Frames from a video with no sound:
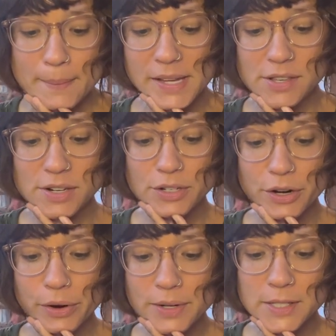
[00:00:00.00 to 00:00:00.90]
based on
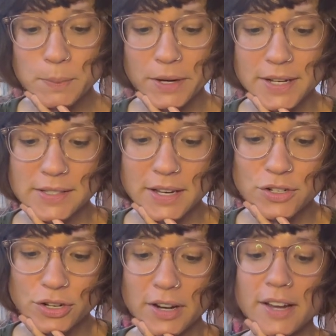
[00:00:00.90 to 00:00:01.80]
your own experience
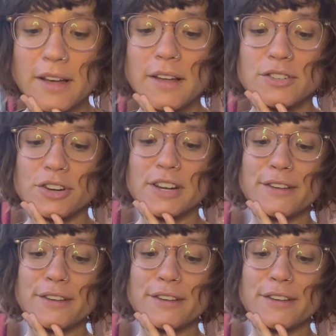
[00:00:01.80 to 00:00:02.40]
and journey, journey